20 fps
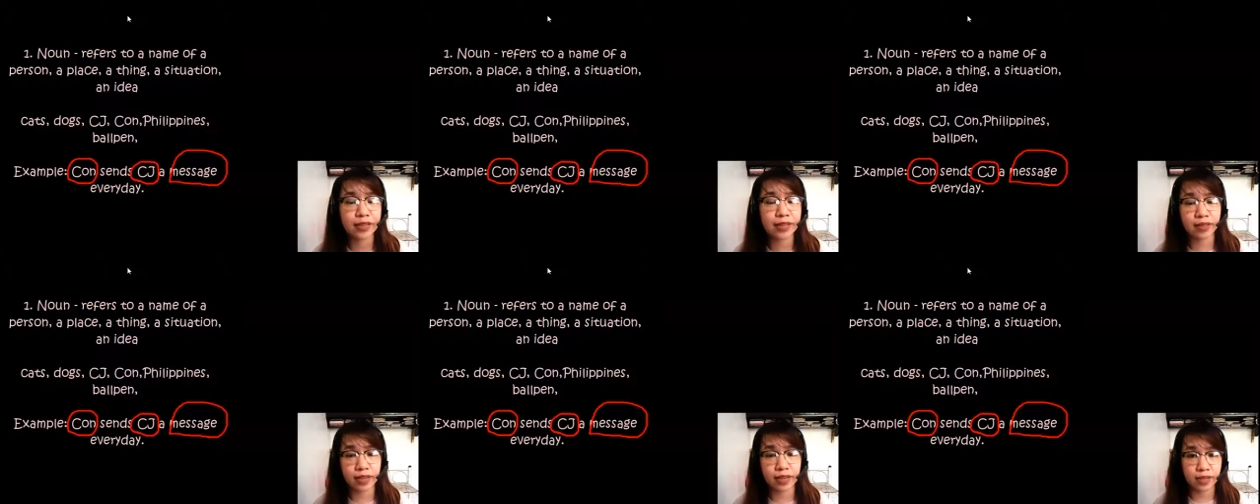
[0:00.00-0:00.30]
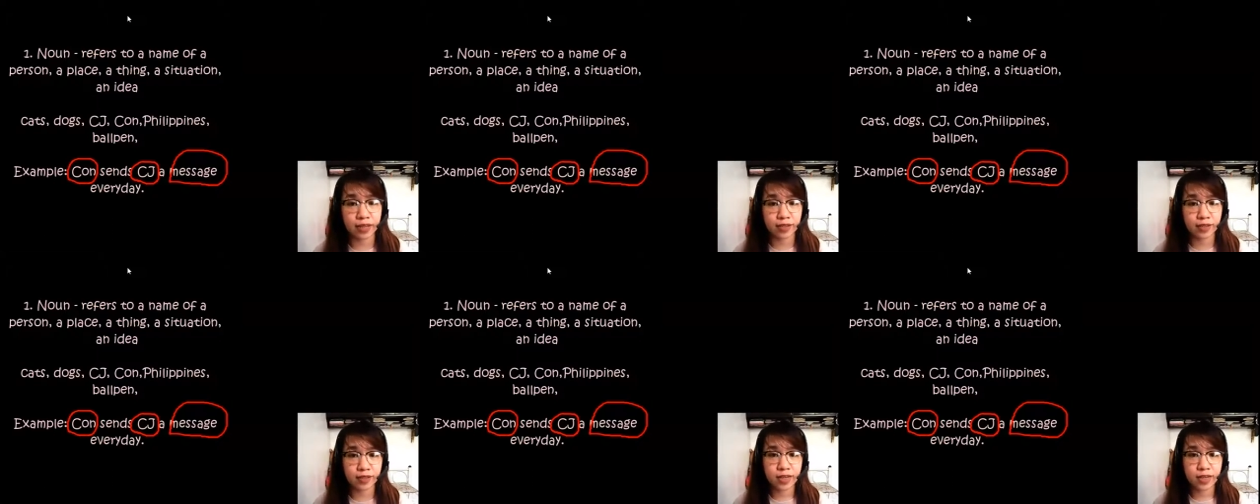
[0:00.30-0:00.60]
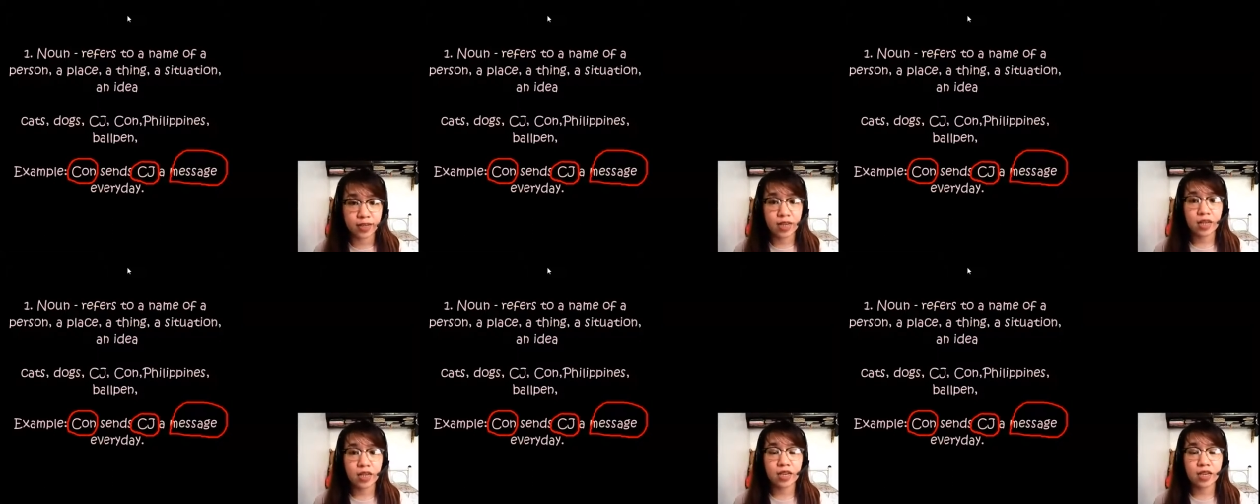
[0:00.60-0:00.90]
things
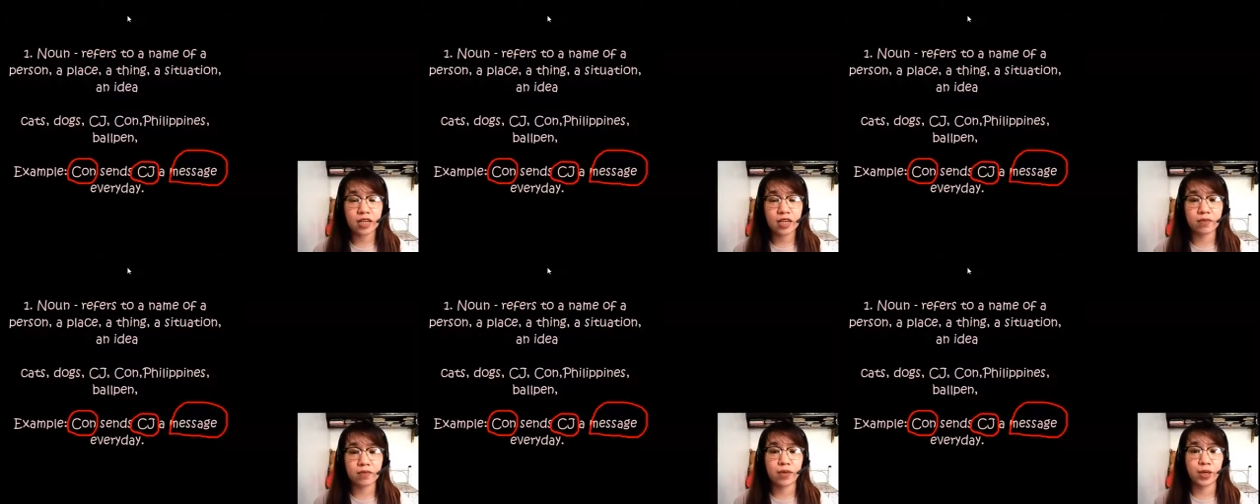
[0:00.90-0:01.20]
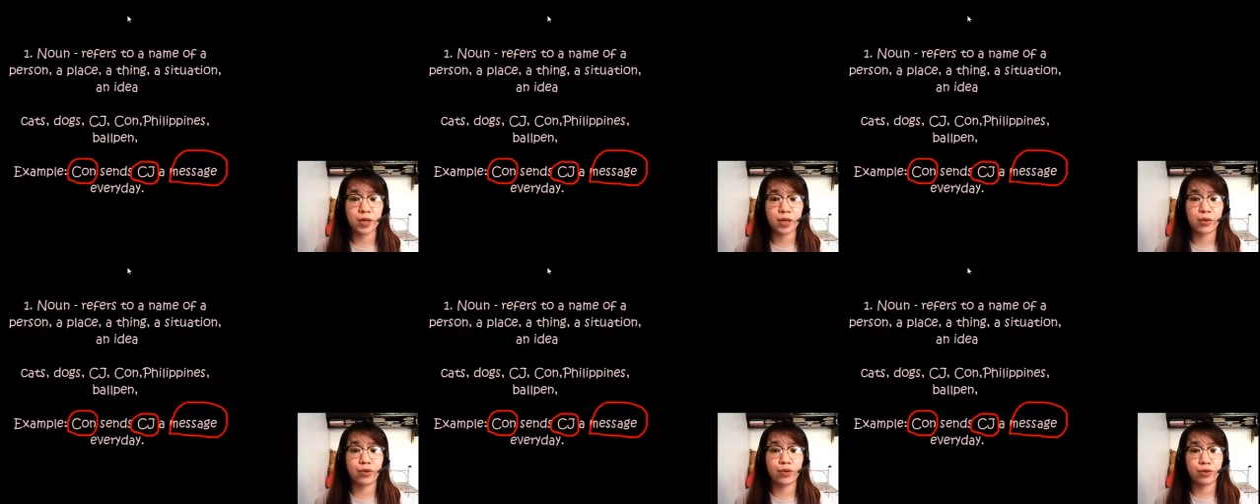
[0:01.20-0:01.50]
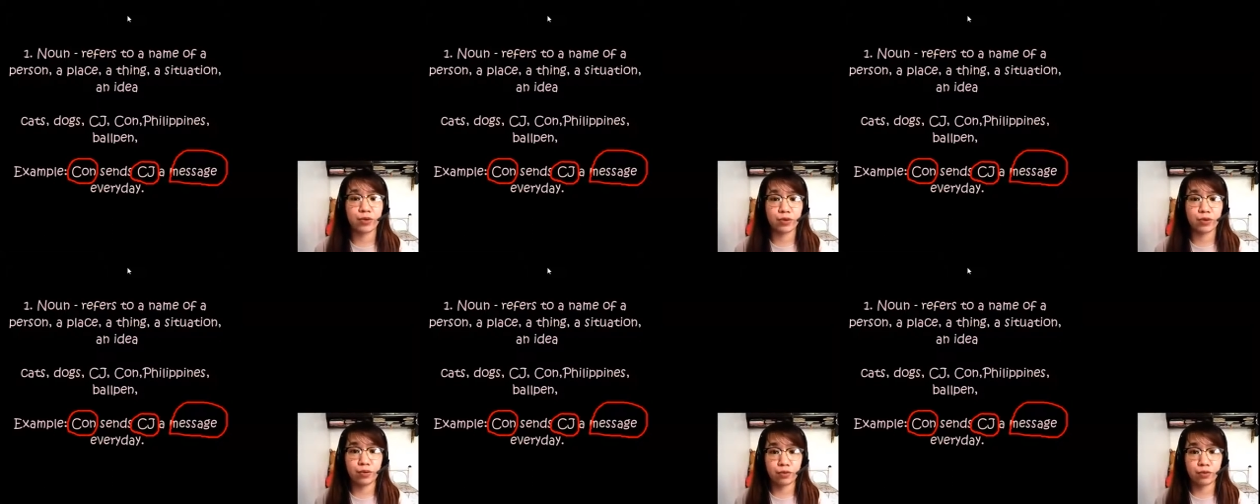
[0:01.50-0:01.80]
in my
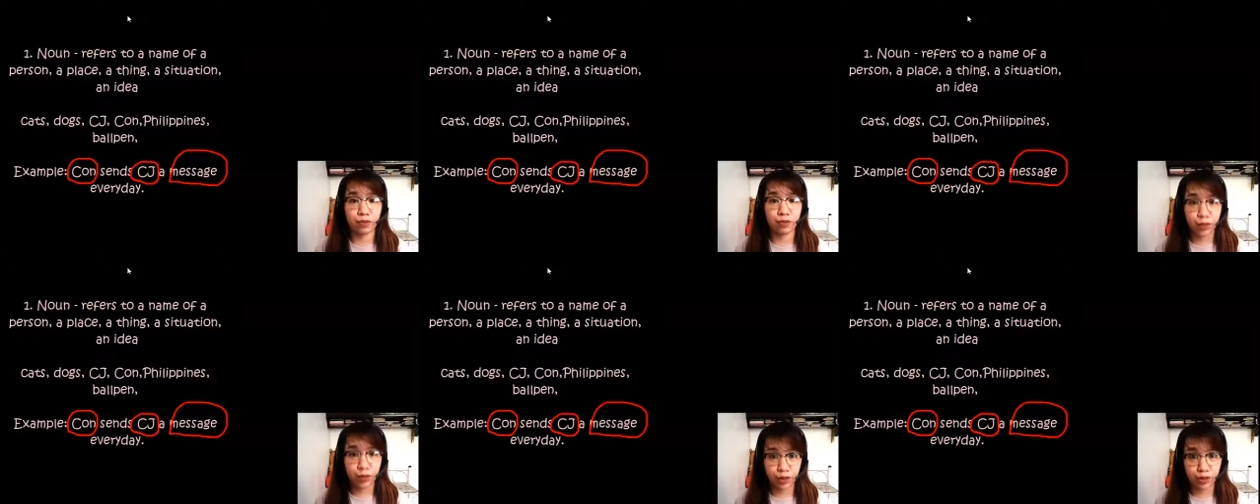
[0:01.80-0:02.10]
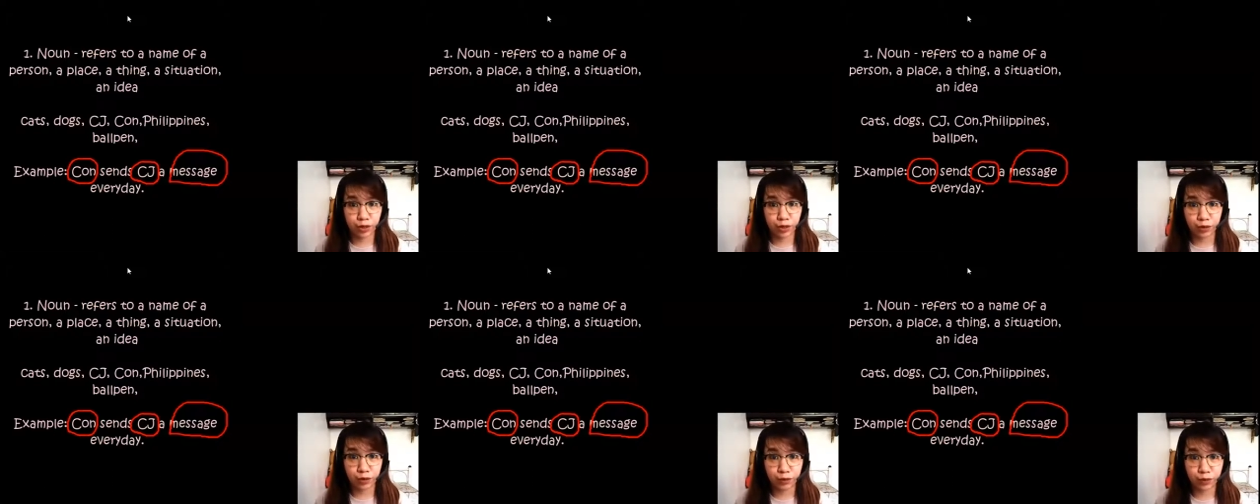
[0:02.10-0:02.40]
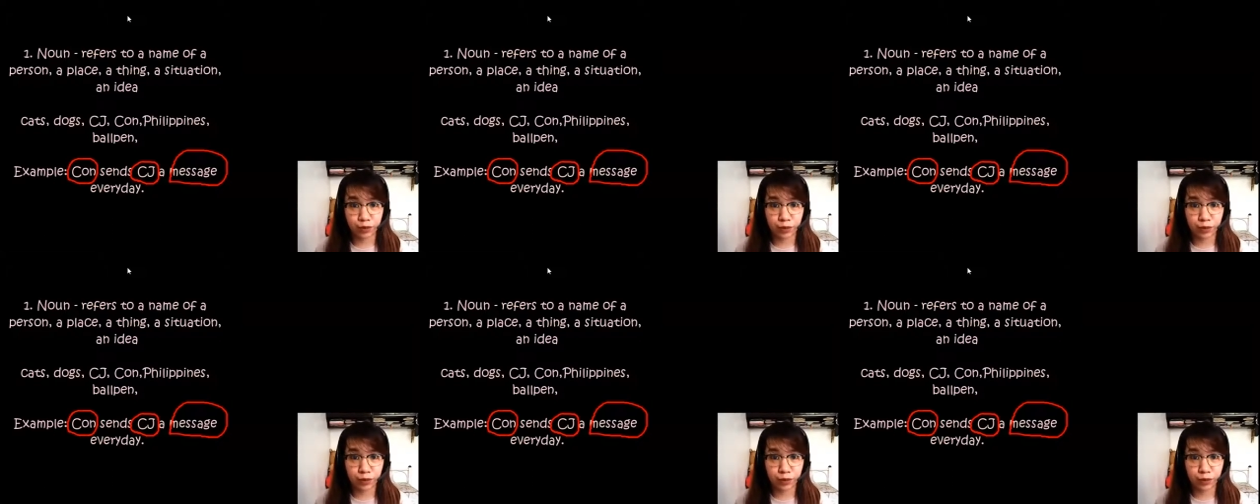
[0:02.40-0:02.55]
other video.